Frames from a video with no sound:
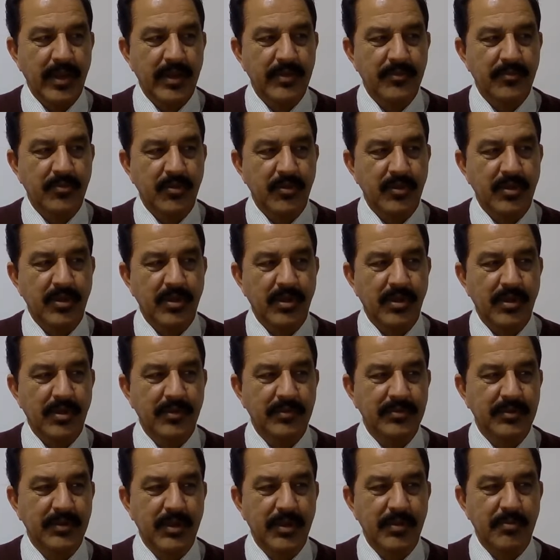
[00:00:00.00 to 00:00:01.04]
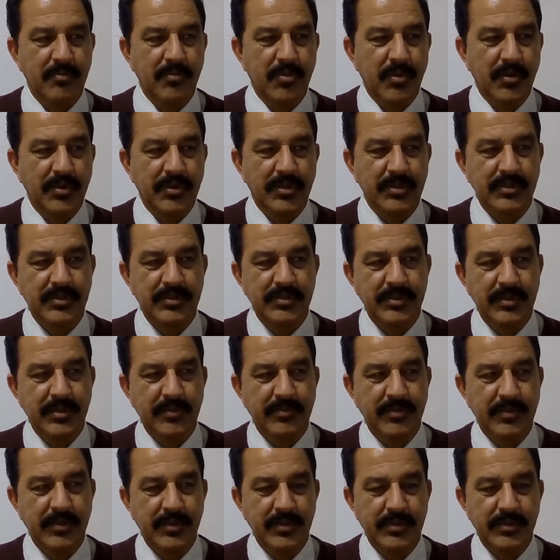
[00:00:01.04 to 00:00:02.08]
handful of the important
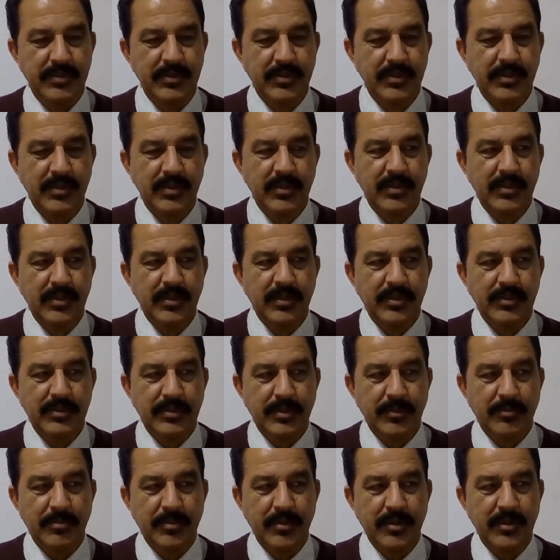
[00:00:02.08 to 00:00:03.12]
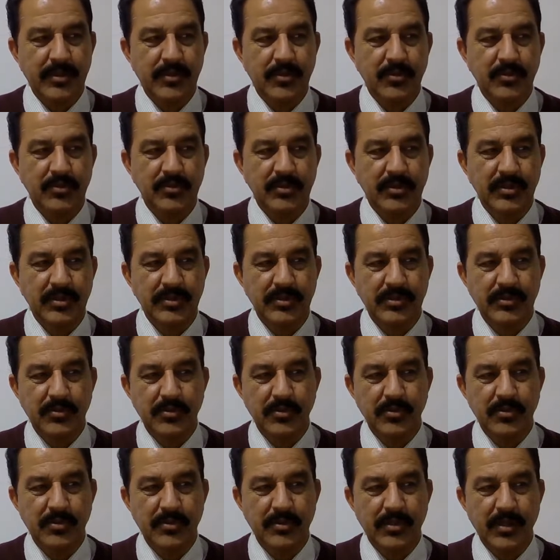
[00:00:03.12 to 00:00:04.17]
difference separate to these
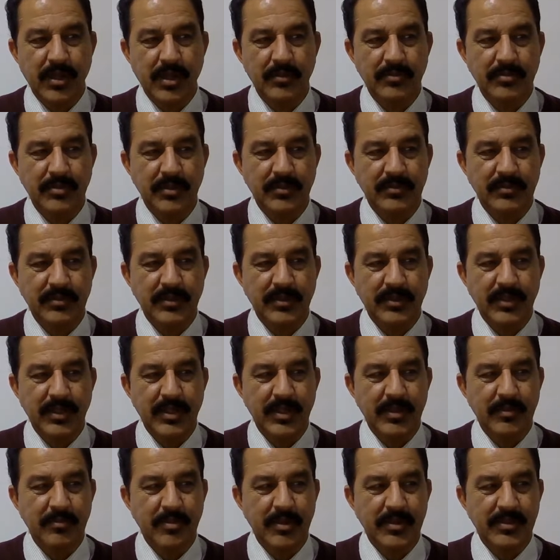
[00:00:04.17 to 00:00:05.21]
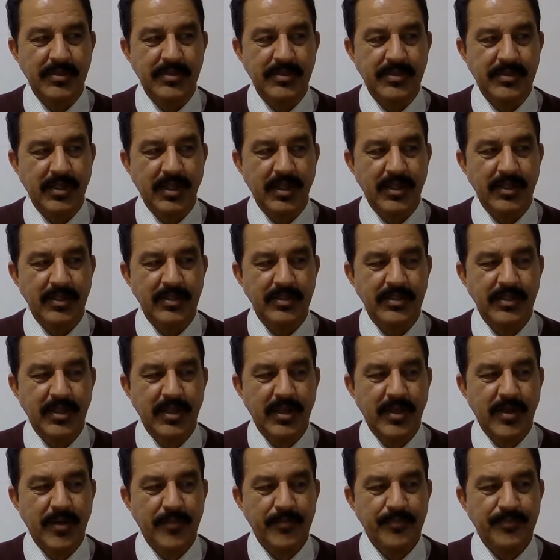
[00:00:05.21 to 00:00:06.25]
two types of the clay-based styles,
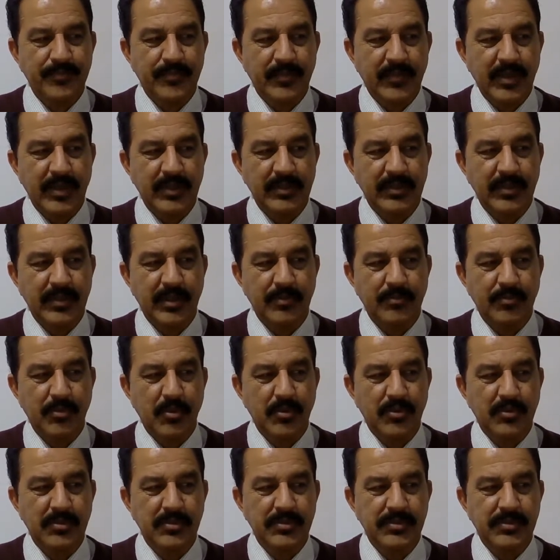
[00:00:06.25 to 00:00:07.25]
the